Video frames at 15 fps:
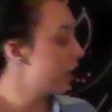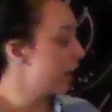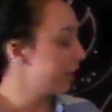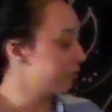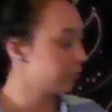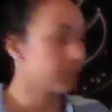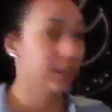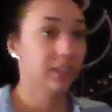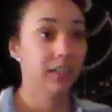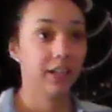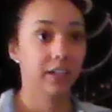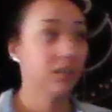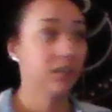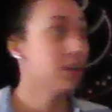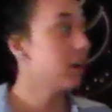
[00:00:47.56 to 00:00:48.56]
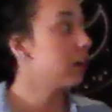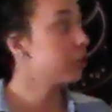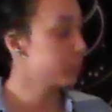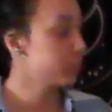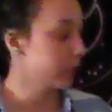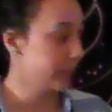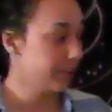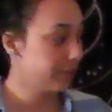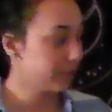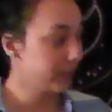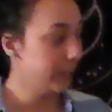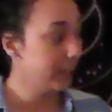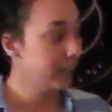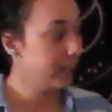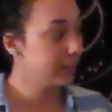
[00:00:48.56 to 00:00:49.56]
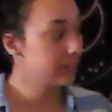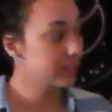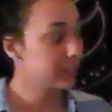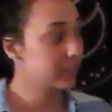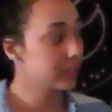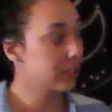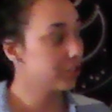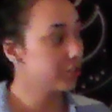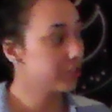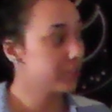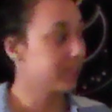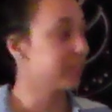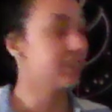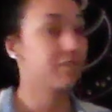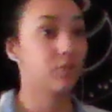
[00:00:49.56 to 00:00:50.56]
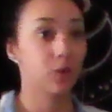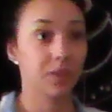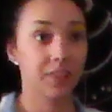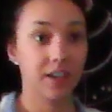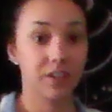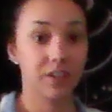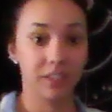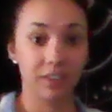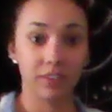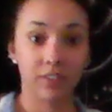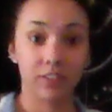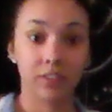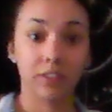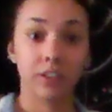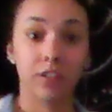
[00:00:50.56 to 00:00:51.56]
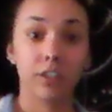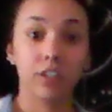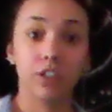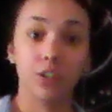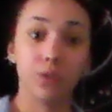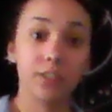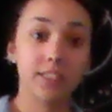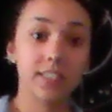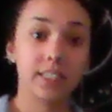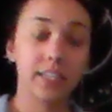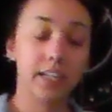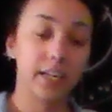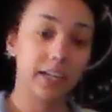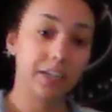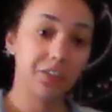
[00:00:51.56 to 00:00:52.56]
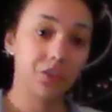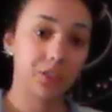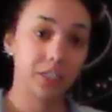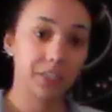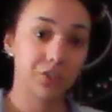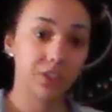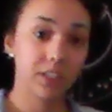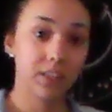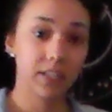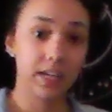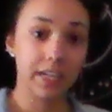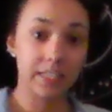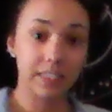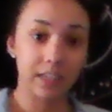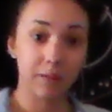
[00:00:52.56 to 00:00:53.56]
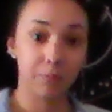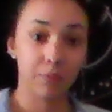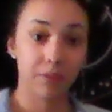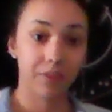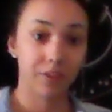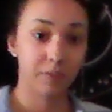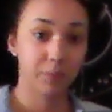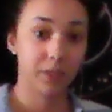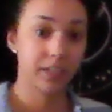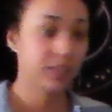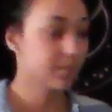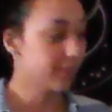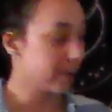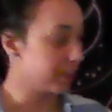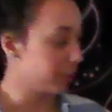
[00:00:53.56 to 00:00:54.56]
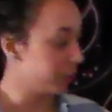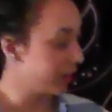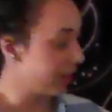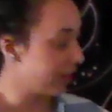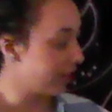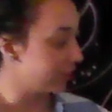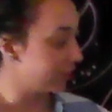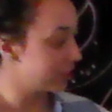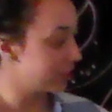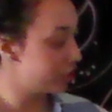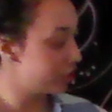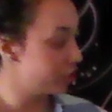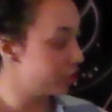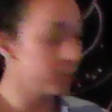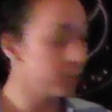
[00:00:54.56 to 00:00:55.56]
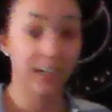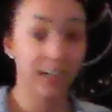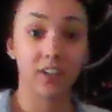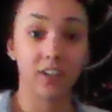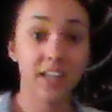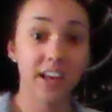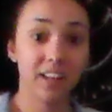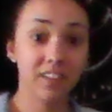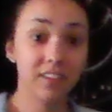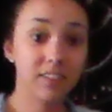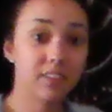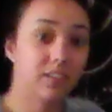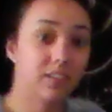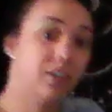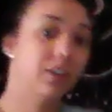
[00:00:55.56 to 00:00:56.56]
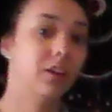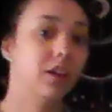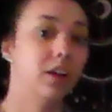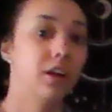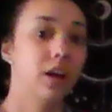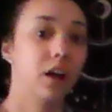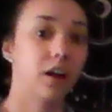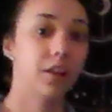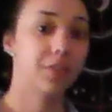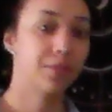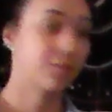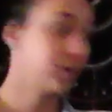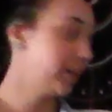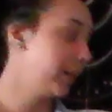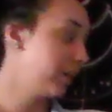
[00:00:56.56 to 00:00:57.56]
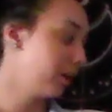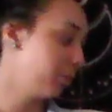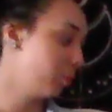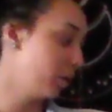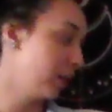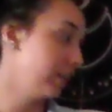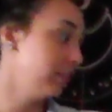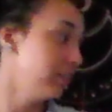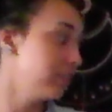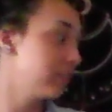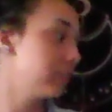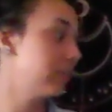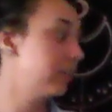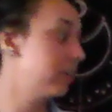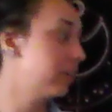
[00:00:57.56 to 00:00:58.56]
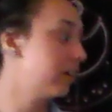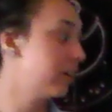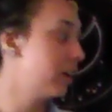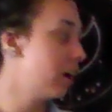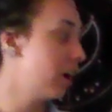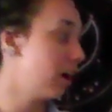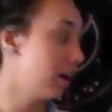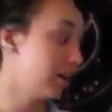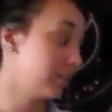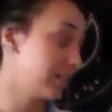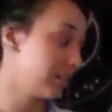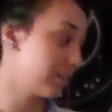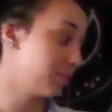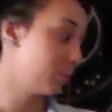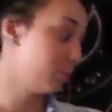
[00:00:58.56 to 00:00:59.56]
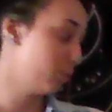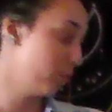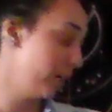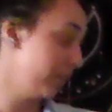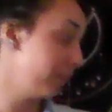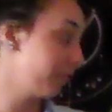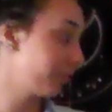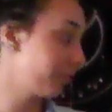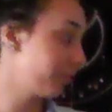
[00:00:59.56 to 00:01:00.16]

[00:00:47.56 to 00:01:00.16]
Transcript: I've written in 23 and 674 thousandths. You can see each digit lines up with their place value. We have a 2 in our tens, a 3 in our ones, our decimal point,